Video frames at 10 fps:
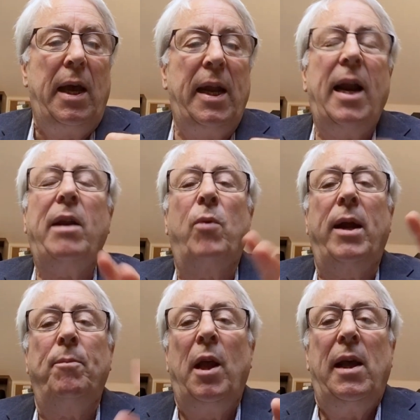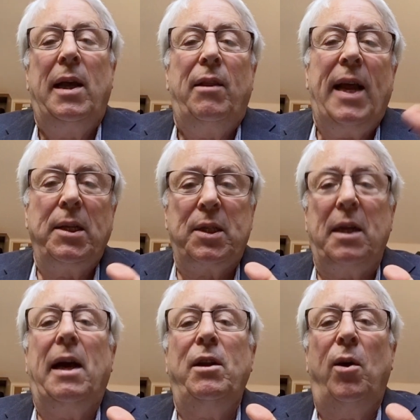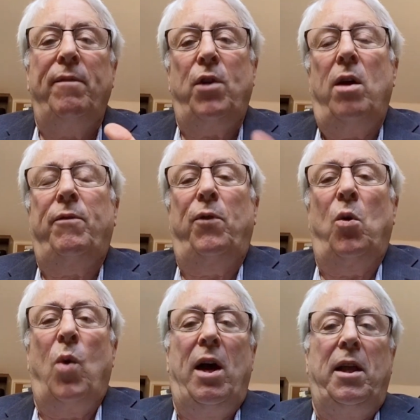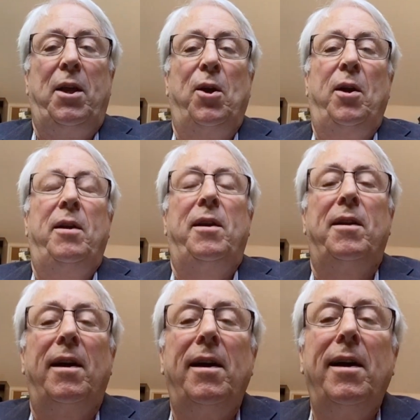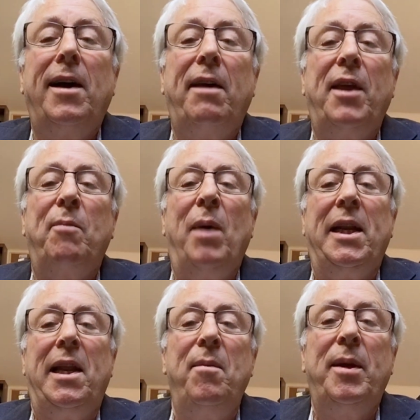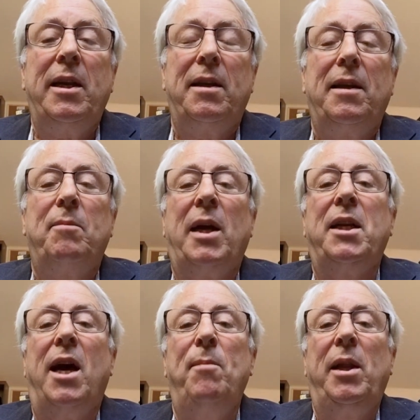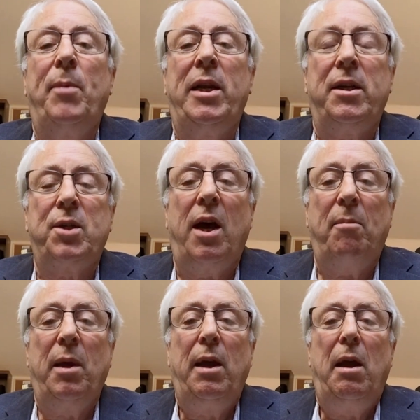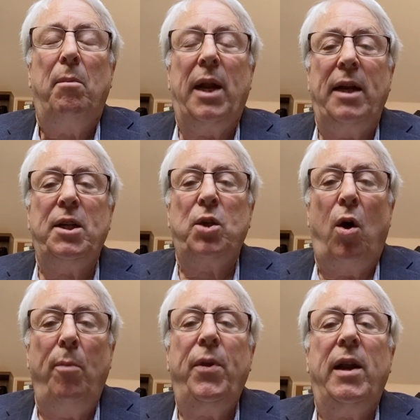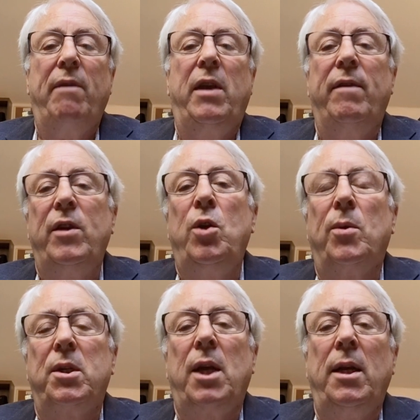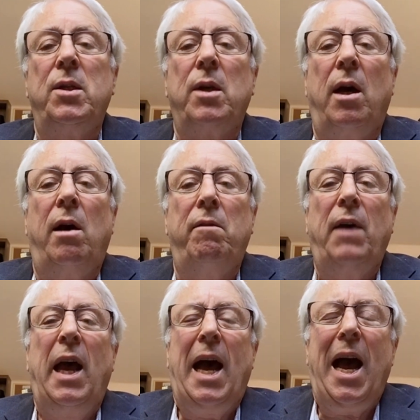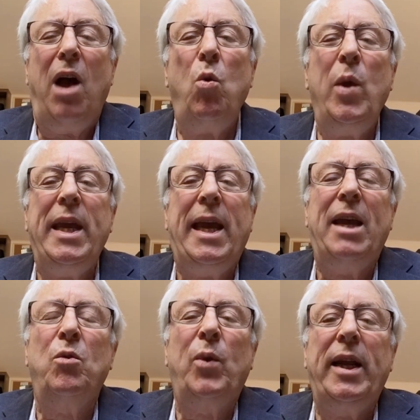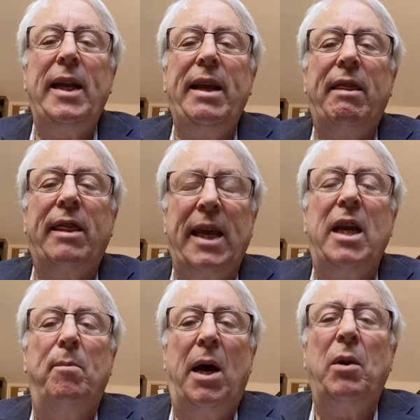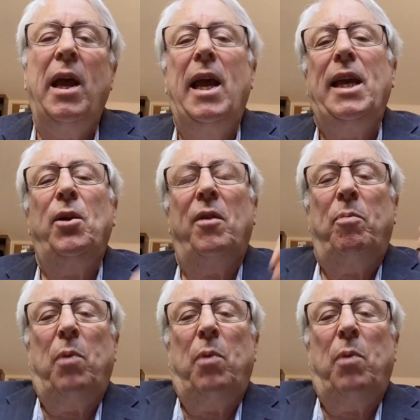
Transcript: At any rate, I know I've talked for a while here, and I think my time limit is up, but I just hope that I've given you a sense of how we can really think about, you know, the